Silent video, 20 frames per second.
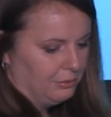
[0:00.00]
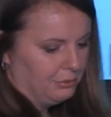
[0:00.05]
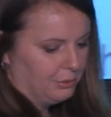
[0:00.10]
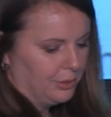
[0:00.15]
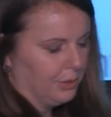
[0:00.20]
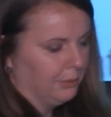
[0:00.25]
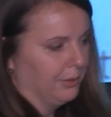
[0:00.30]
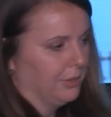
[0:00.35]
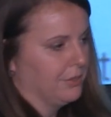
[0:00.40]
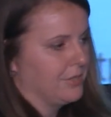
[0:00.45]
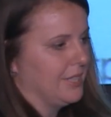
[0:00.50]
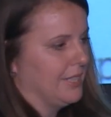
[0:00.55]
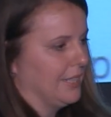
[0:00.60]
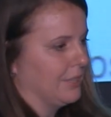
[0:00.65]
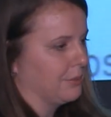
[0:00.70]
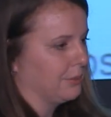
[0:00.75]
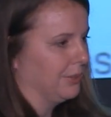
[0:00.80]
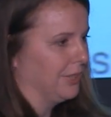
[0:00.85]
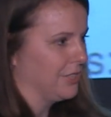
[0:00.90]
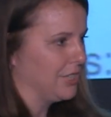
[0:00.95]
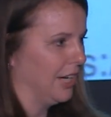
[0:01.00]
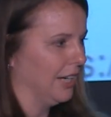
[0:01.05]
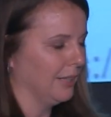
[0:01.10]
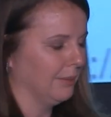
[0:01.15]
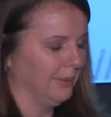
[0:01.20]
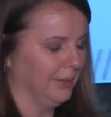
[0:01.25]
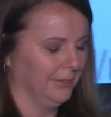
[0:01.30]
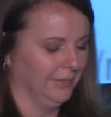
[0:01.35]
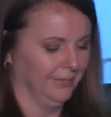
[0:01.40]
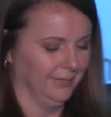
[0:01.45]
4106, we're going to talk
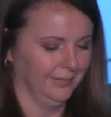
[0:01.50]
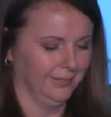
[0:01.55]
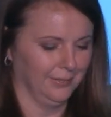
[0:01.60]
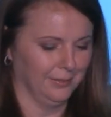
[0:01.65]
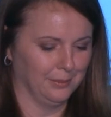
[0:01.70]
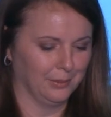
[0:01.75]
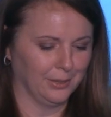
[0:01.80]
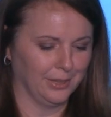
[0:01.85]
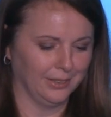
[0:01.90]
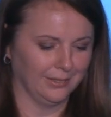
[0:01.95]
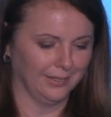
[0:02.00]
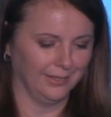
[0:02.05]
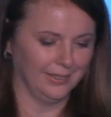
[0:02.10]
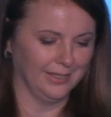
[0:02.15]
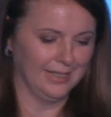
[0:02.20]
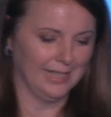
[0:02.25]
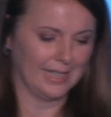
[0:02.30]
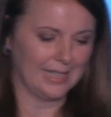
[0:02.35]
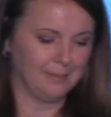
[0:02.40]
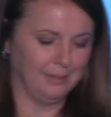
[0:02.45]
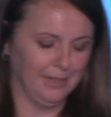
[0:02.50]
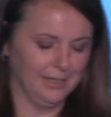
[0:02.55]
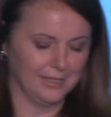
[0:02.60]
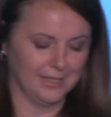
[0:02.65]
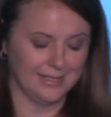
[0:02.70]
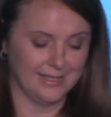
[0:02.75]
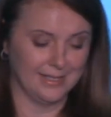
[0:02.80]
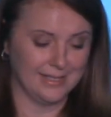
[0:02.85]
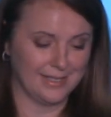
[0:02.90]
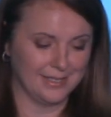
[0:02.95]
about it a little more on the next page,
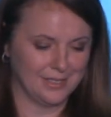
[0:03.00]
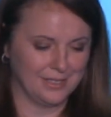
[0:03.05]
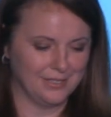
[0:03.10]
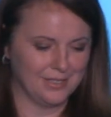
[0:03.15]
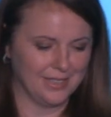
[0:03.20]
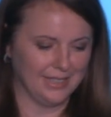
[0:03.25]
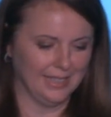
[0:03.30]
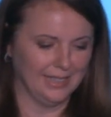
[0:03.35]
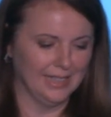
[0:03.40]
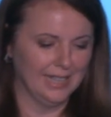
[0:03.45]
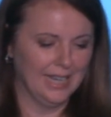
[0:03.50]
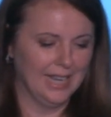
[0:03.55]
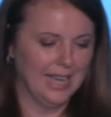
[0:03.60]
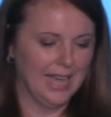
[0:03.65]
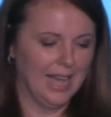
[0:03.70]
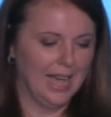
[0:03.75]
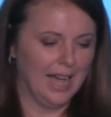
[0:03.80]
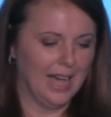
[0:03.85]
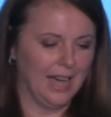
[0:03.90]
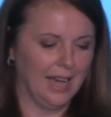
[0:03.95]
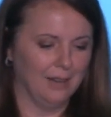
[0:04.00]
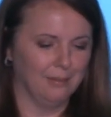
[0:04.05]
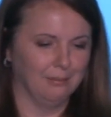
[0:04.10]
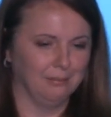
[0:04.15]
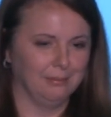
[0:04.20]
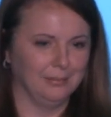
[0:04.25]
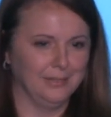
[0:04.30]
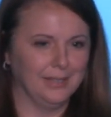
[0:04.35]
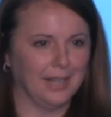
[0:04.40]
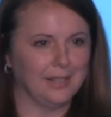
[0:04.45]
because it's a doozy.
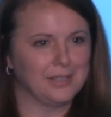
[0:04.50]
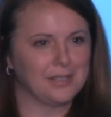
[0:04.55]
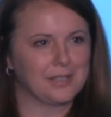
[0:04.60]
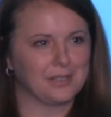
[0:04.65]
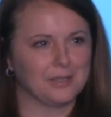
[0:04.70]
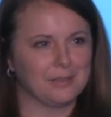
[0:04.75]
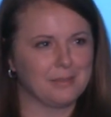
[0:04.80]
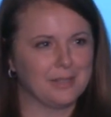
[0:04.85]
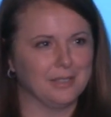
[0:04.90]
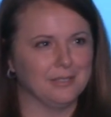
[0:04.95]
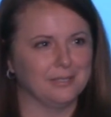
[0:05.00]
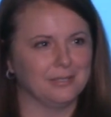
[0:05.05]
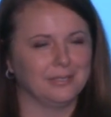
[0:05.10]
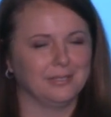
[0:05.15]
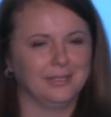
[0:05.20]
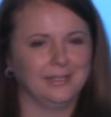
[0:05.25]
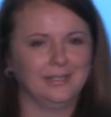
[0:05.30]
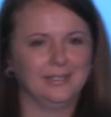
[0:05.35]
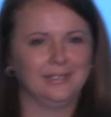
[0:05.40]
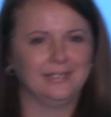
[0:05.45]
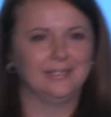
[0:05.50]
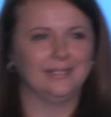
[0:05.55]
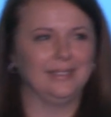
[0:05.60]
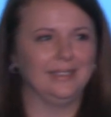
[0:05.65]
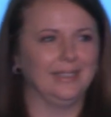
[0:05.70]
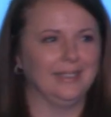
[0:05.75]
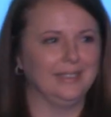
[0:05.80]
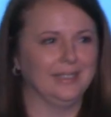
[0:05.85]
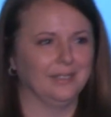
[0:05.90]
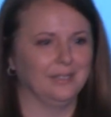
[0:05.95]
Not in terms of,
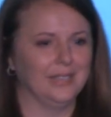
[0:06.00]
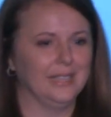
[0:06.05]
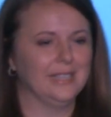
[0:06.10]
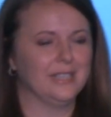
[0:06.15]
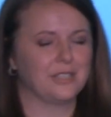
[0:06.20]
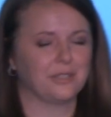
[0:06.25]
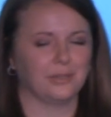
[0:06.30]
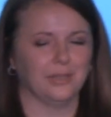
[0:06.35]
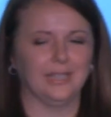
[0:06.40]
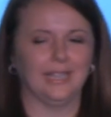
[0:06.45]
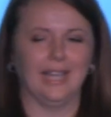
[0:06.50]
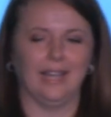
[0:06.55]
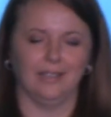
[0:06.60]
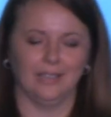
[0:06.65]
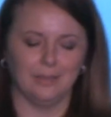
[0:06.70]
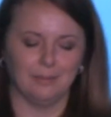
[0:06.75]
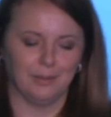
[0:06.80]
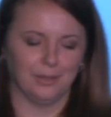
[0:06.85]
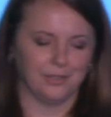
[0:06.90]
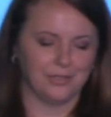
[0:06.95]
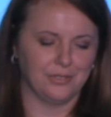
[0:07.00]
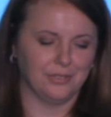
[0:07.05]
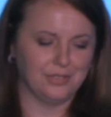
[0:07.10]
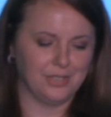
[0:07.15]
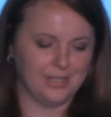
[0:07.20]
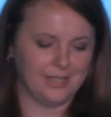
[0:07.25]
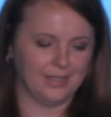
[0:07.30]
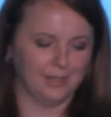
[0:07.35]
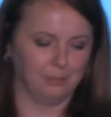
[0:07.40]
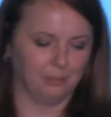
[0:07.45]
in its criticality, but also
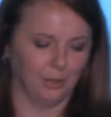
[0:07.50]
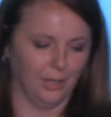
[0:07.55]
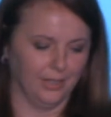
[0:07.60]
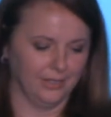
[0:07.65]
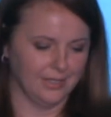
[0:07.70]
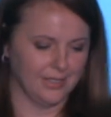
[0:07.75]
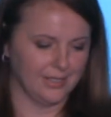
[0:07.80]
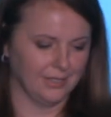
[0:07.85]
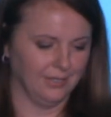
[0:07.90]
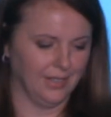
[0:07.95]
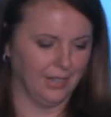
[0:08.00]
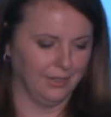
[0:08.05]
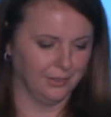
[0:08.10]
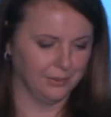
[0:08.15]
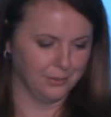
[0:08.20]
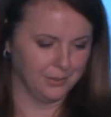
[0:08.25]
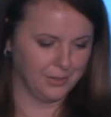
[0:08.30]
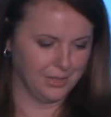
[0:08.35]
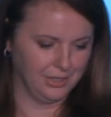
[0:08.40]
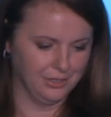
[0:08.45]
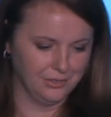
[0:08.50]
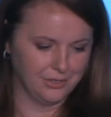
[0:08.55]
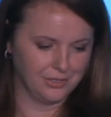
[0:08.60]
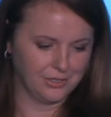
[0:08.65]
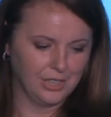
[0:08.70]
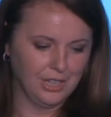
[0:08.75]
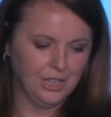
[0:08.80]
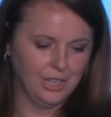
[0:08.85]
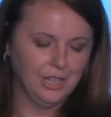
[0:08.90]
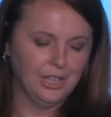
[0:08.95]
just the broadness of how it was
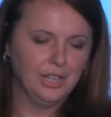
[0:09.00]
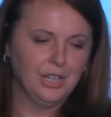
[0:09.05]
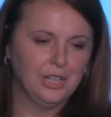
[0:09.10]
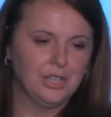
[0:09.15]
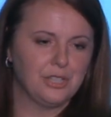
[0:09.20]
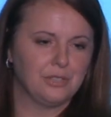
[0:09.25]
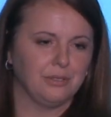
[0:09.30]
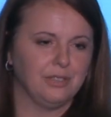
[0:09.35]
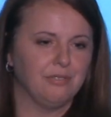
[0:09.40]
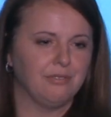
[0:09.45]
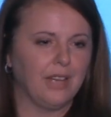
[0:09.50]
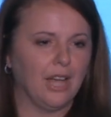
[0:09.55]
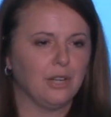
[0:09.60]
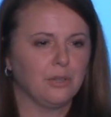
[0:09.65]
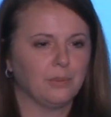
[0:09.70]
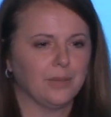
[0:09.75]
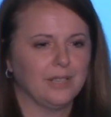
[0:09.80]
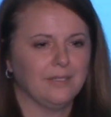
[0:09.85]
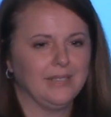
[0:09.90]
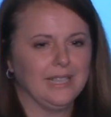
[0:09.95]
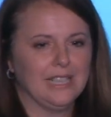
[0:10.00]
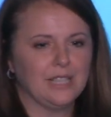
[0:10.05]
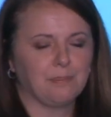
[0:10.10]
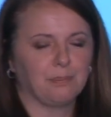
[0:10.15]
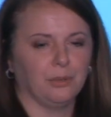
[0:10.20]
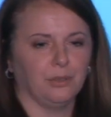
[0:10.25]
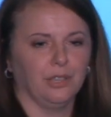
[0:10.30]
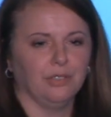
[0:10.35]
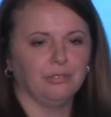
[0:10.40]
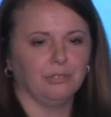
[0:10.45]
used. So we found one of these
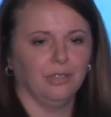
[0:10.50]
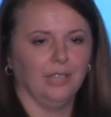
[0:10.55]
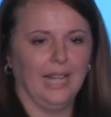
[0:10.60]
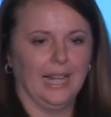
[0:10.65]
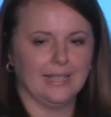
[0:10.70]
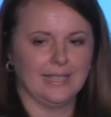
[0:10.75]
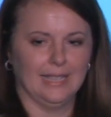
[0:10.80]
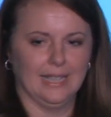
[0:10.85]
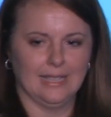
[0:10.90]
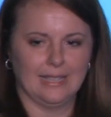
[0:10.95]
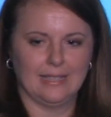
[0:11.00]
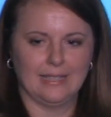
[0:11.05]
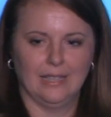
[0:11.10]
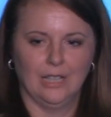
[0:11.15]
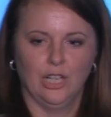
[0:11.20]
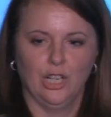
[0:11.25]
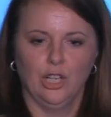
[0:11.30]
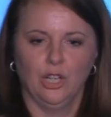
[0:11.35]
peripheral assets